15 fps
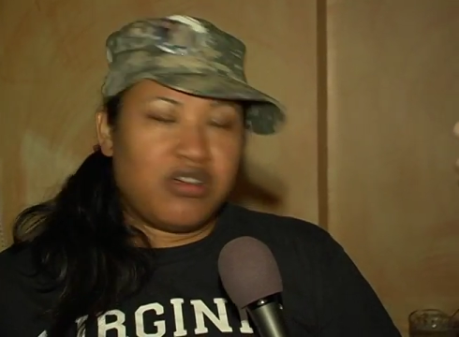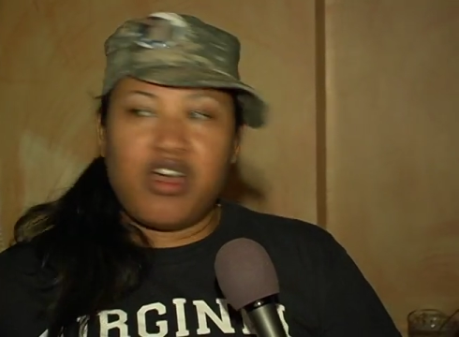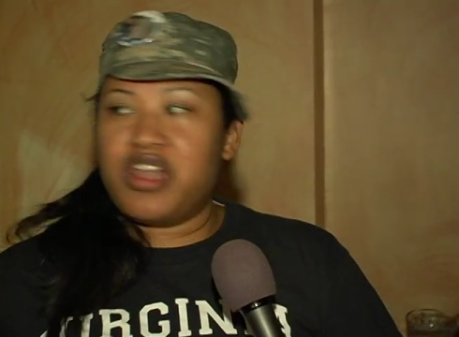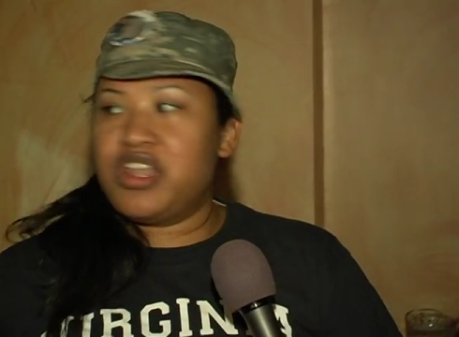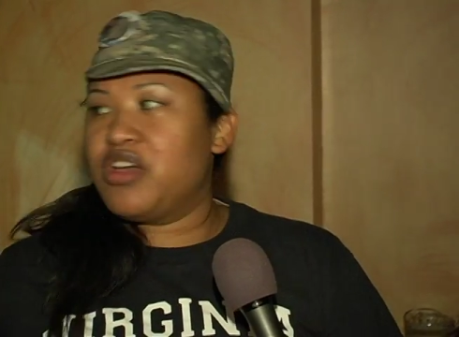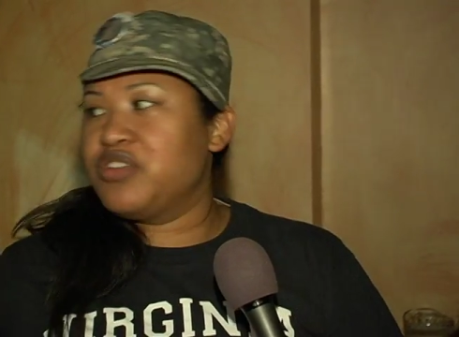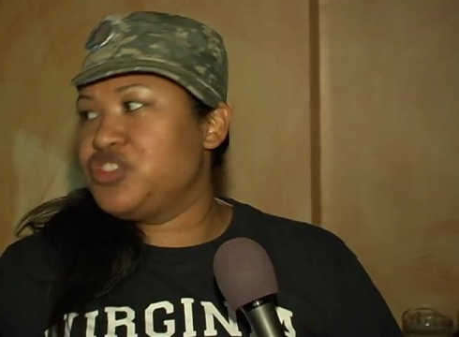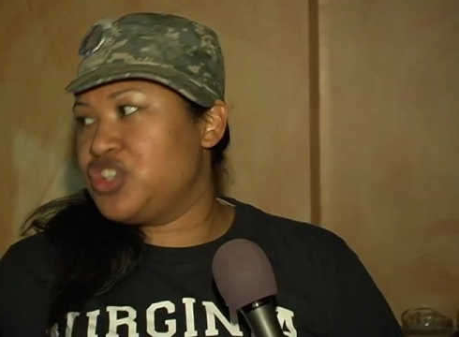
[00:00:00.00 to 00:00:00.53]

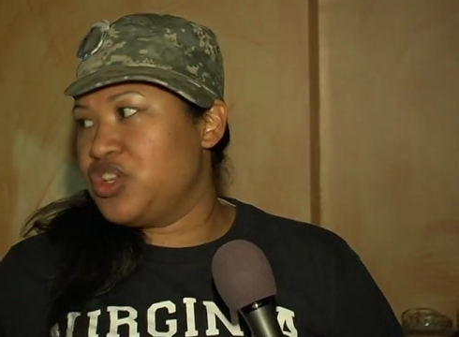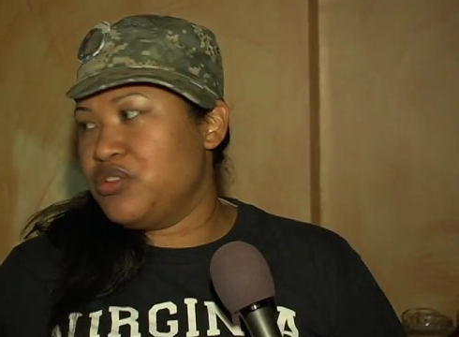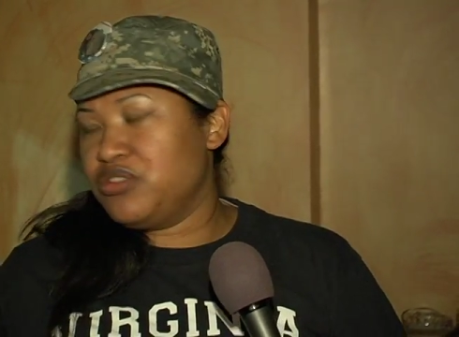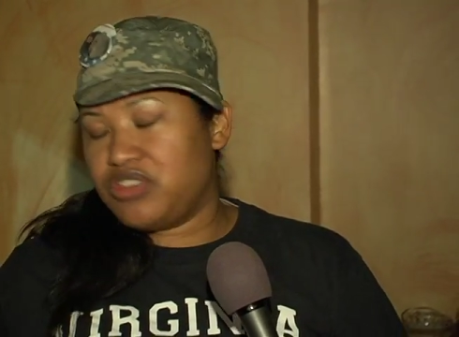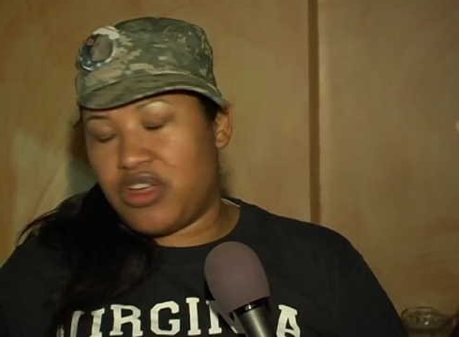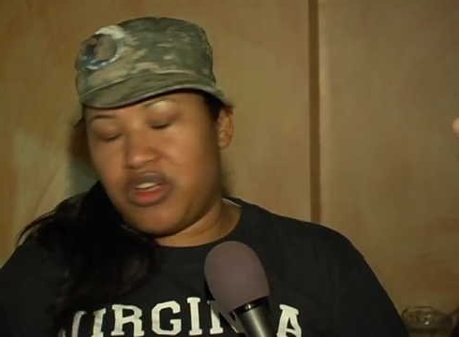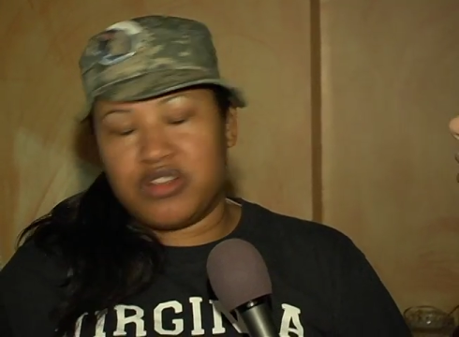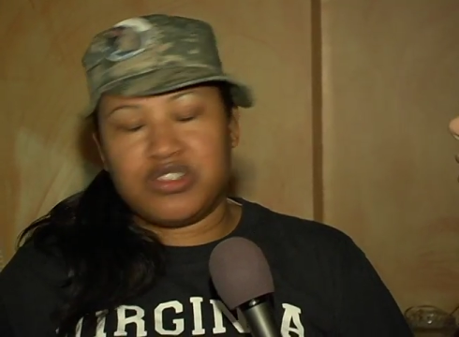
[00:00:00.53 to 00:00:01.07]
and on June
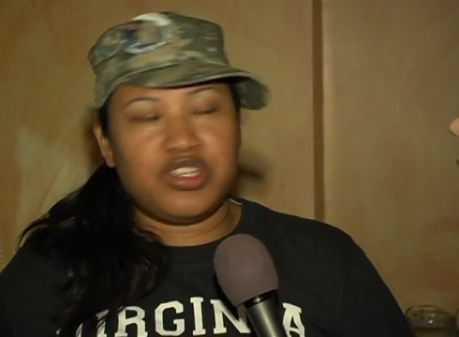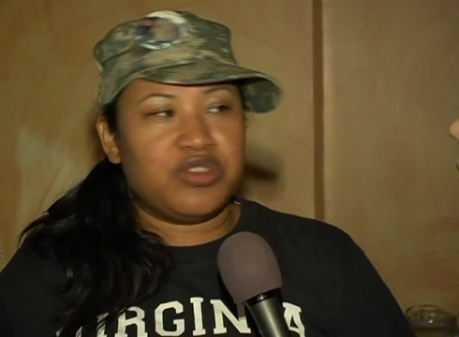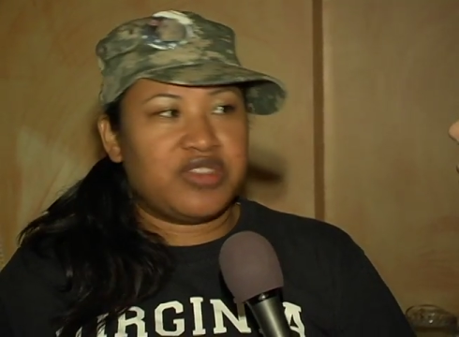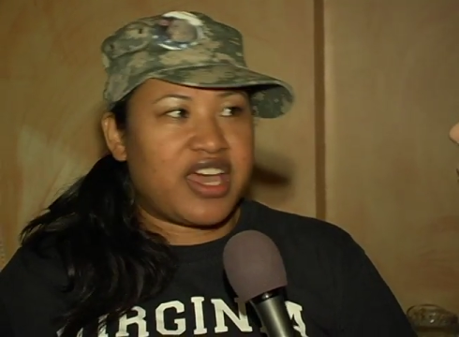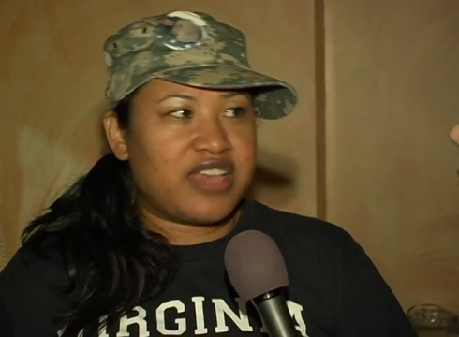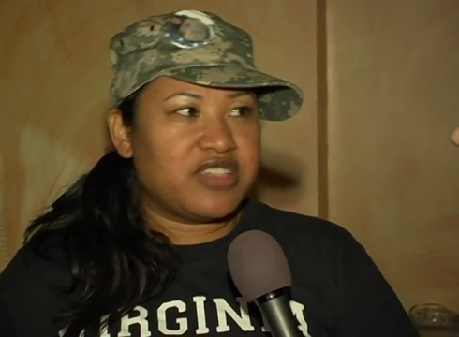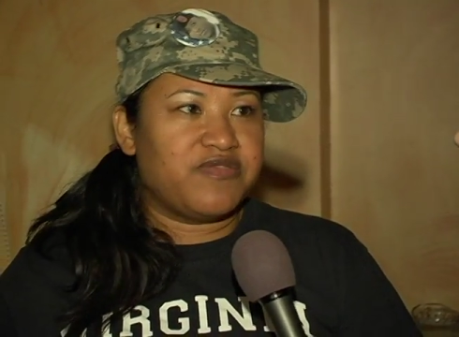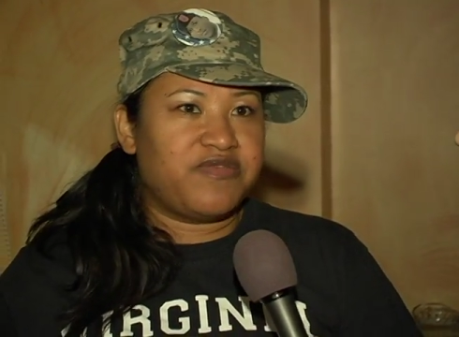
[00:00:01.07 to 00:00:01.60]
3rd,
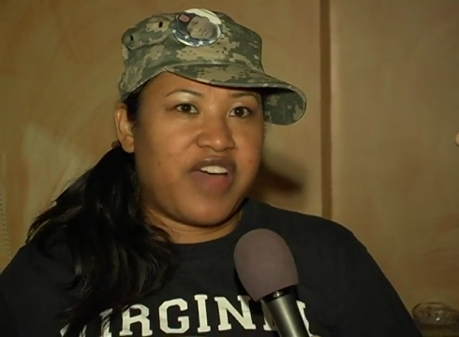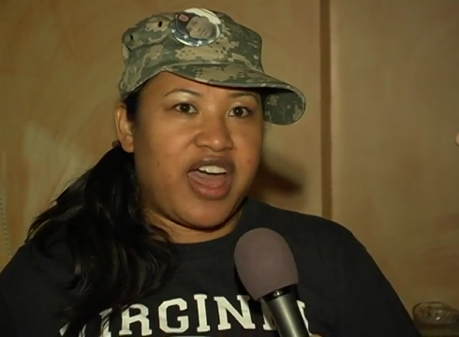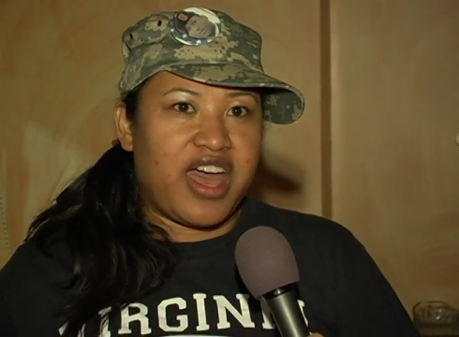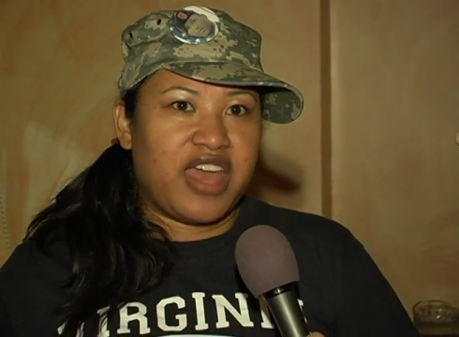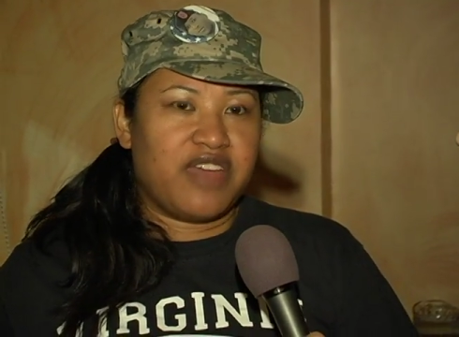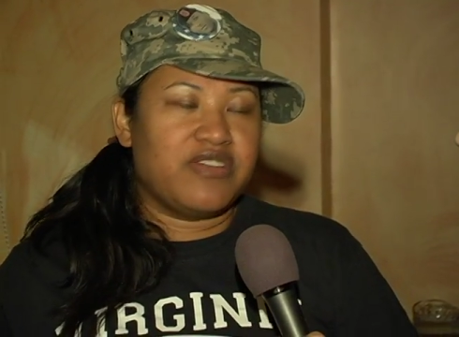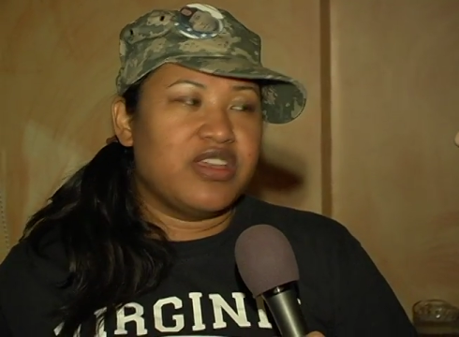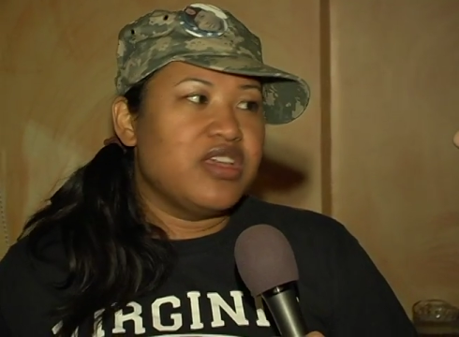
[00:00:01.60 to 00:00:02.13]

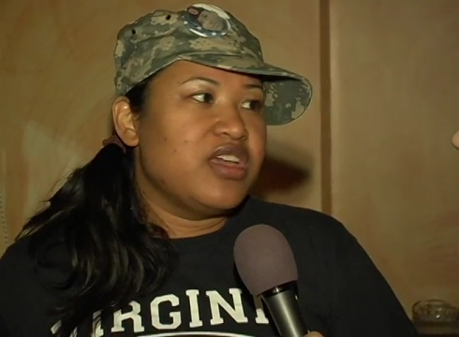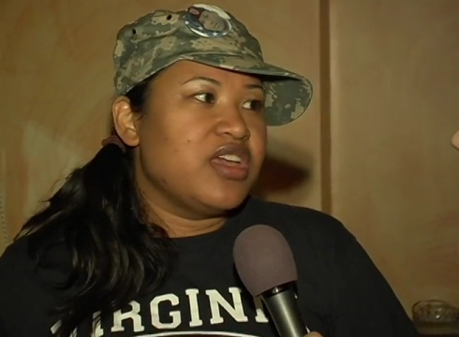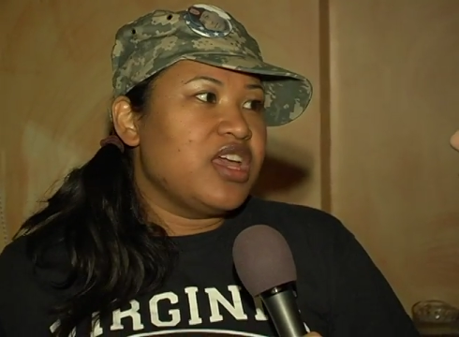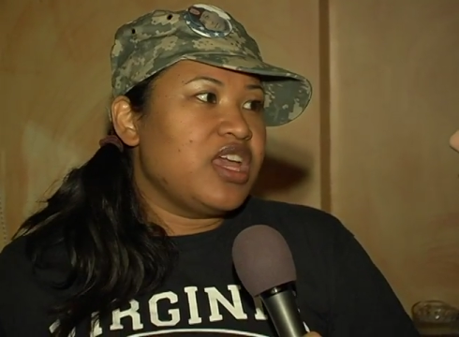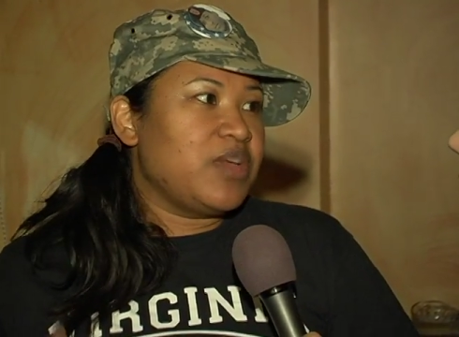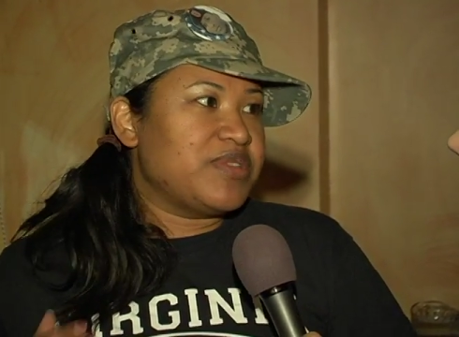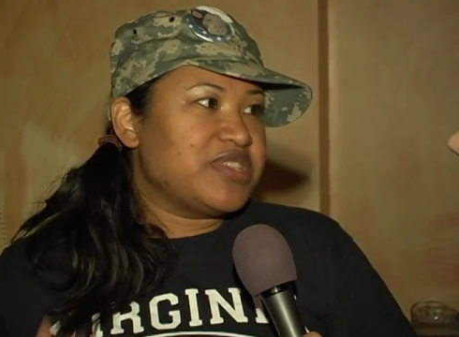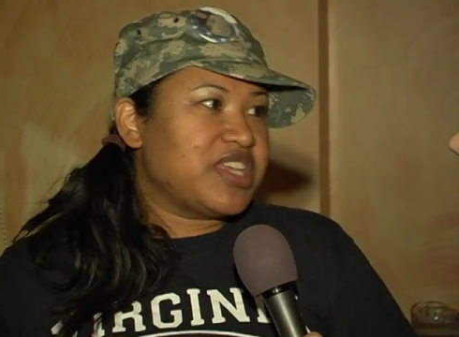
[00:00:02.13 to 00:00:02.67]
2005,
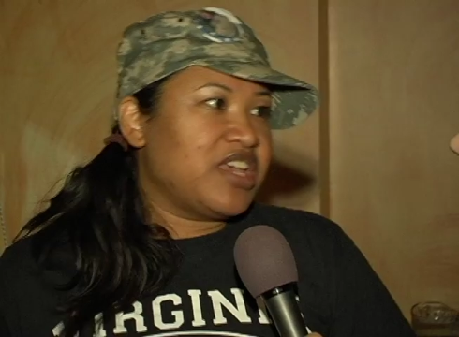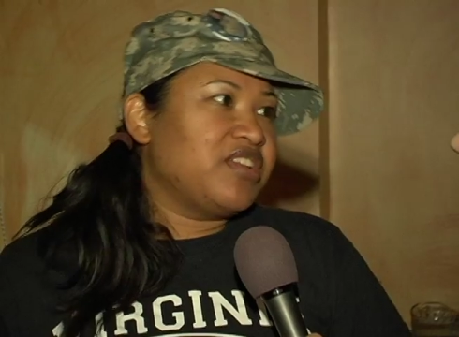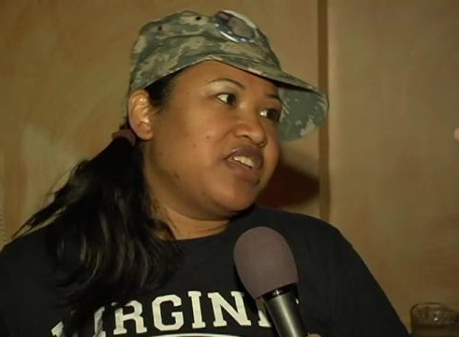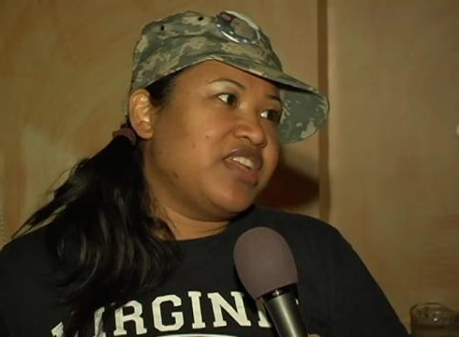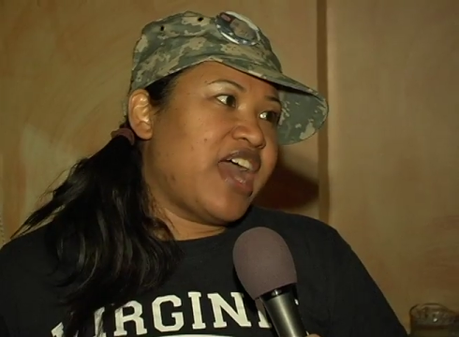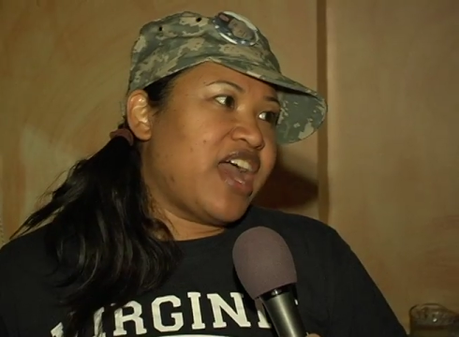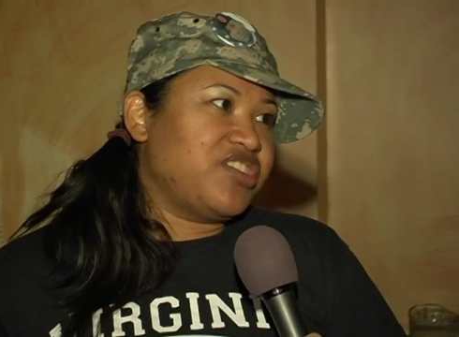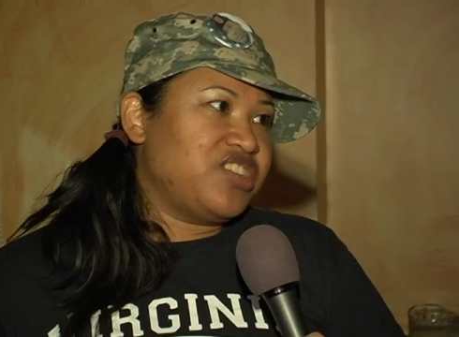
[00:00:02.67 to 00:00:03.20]
he was killed
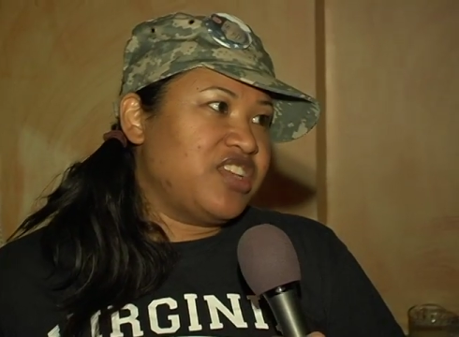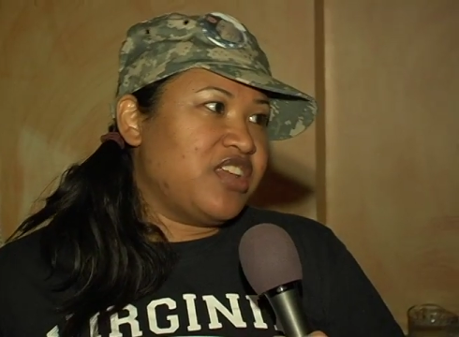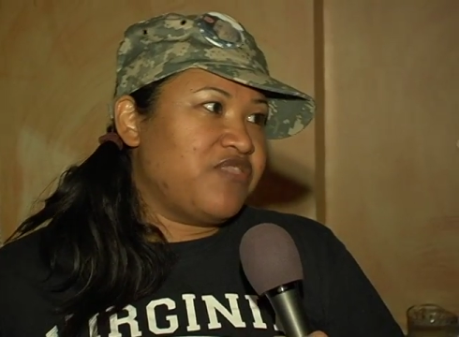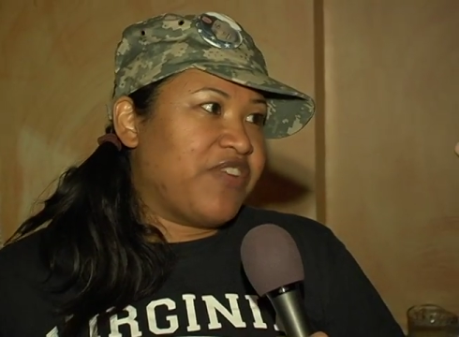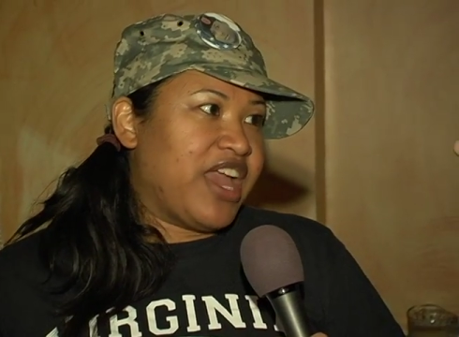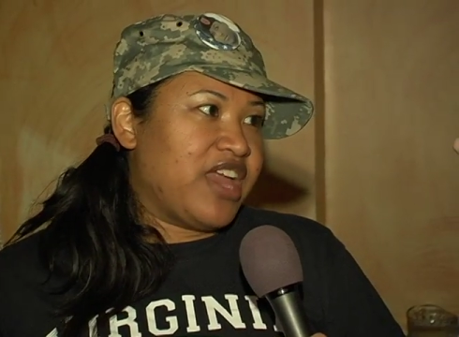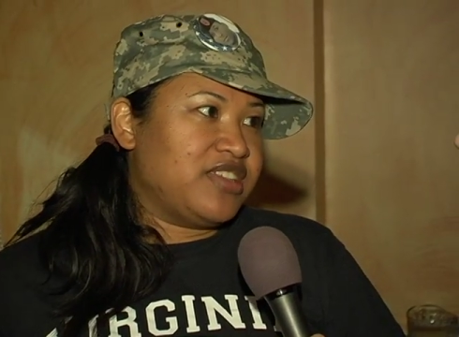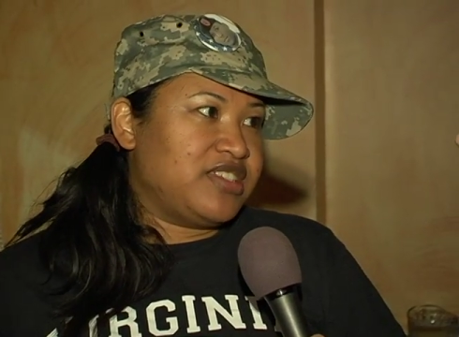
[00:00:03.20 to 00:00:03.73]
in action in
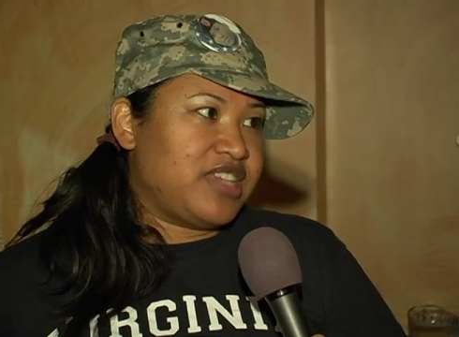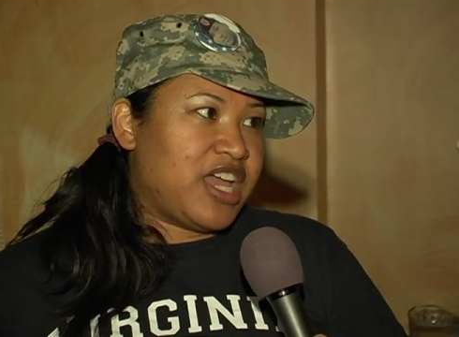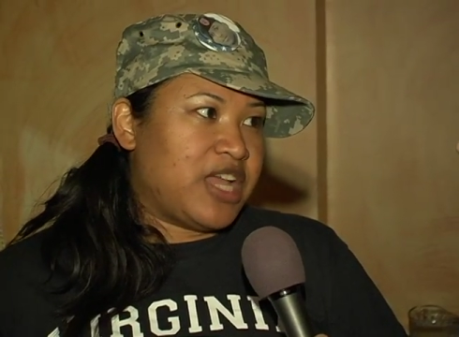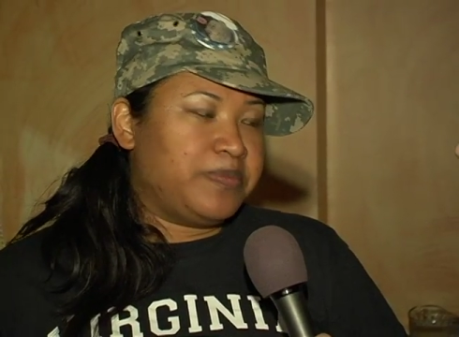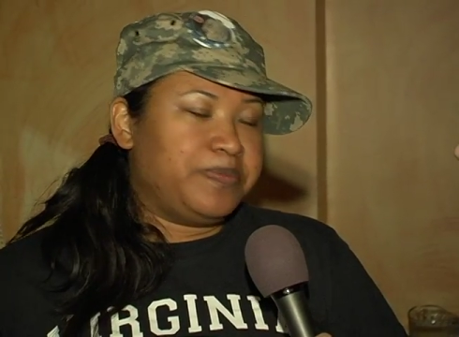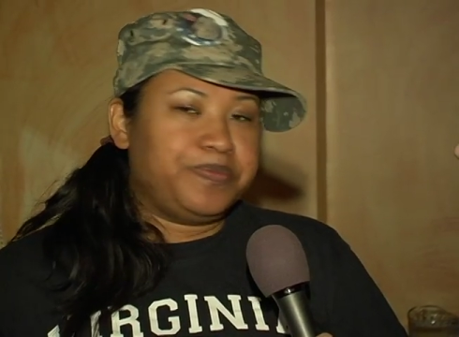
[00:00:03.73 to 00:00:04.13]
Afghanistan.